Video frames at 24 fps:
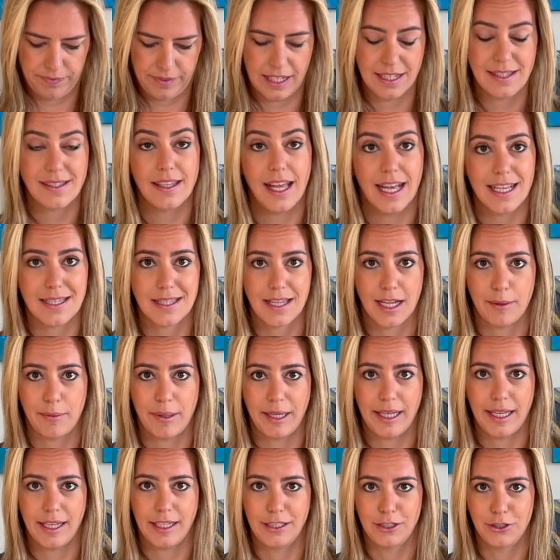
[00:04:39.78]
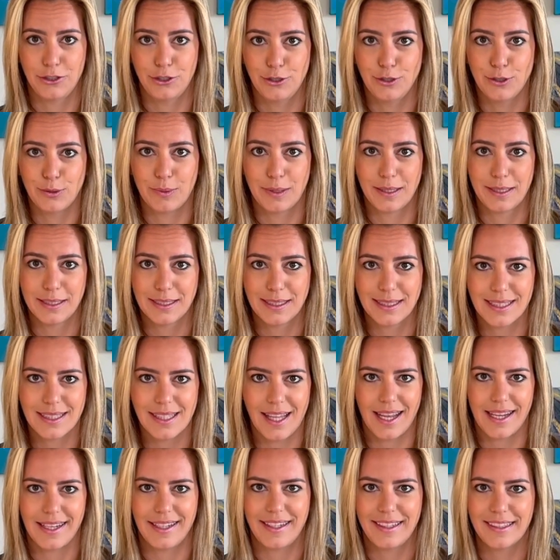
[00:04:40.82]
because last time I had issues with this
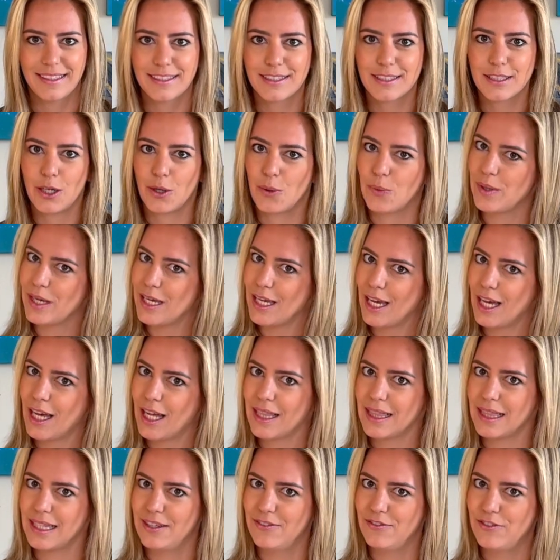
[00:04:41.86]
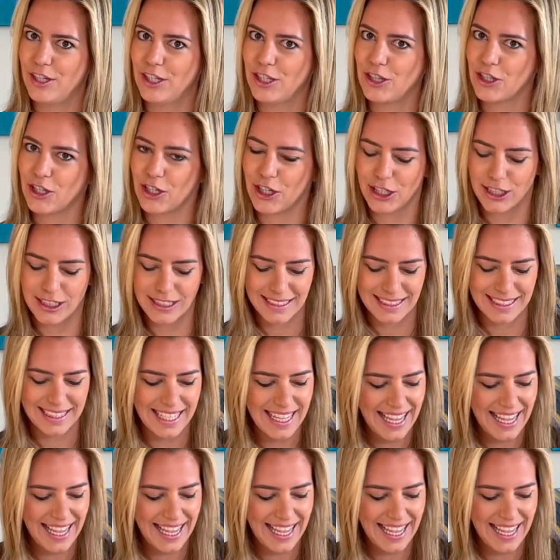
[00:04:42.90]
sliding, so we lived and learned.